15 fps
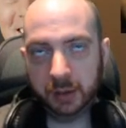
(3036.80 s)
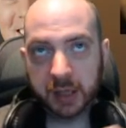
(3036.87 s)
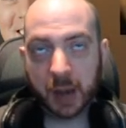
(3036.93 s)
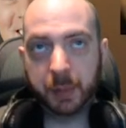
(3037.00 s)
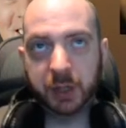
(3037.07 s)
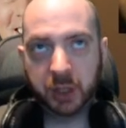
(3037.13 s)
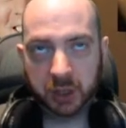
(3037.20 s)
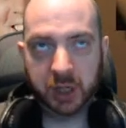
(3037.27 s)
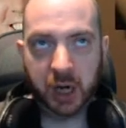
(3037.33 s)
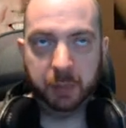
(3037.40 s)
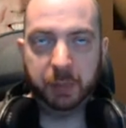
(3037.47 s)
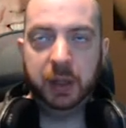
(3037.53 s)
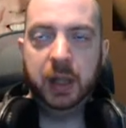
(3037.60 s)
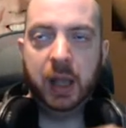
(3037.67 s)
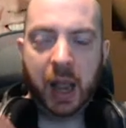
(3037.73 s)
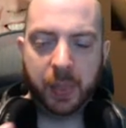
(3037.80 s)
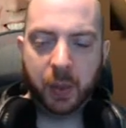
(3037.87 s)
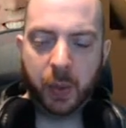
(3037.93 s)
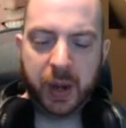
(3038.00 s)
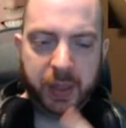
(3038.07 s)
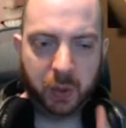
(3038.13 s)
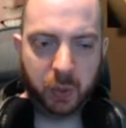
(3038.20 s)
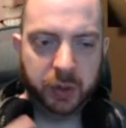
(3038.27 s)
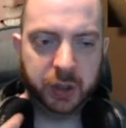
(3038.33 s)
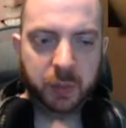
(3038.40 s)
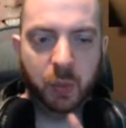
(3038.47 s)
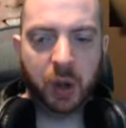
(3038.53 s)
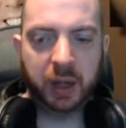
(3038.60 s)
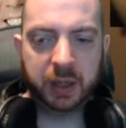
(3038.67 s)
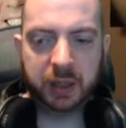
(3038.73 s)
damage a ship, and the way that
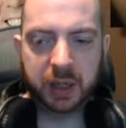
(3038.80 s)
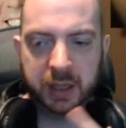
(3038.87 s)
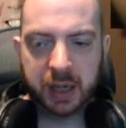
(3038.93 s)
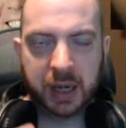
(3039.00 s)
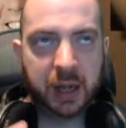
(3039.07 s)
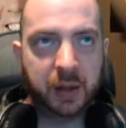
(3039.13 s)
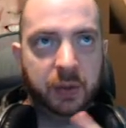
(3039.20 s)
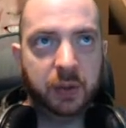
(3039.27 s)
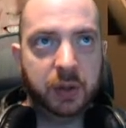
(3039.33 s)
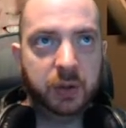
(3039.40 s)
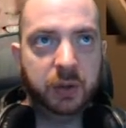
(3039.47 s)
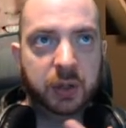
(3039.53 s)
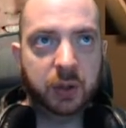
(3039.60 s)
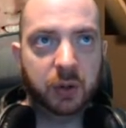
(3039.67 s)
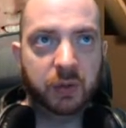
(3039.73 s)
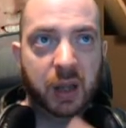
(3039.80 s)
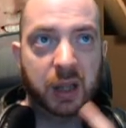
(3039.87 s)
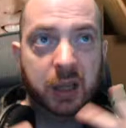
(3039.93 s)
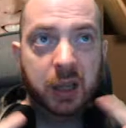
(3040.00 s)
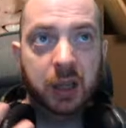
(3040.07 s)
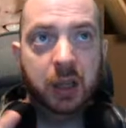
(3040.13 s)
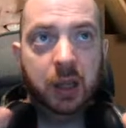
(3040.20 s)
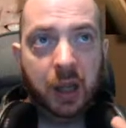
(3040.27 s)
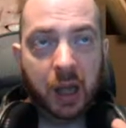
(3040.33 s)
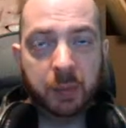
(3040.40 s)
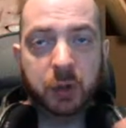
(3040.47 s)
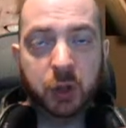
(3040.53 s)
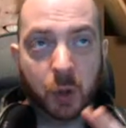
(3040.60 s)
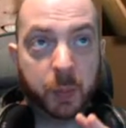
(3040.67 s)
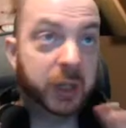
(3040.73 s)
quantum works doesn't allow you to sort of like
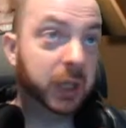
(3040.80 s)
stop a